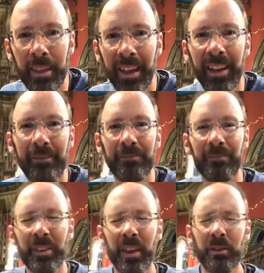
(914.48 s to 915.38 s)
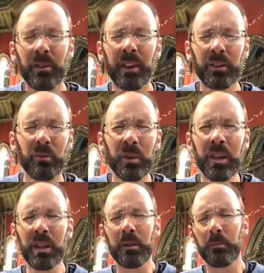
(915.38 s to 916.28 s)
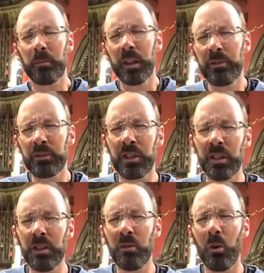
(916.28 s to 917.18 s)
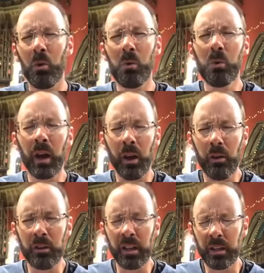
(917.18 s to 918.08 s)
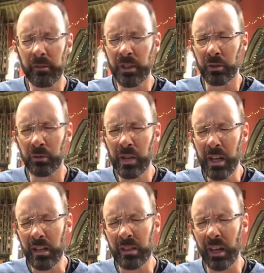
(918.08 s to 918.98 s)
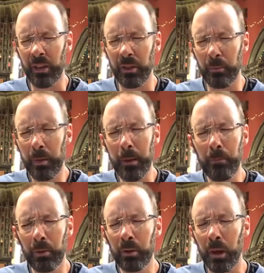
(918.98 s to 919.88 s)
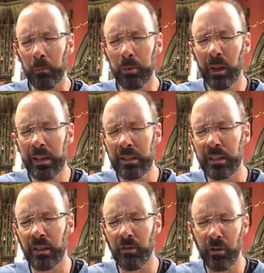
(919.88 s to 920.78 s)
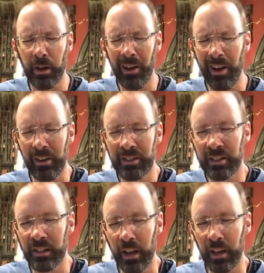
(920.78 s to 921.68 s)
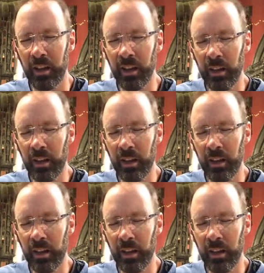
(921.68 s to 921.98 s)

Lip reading: Yeah. Father, we lift to you all our own individual needs and the people and places that are on our hearts today.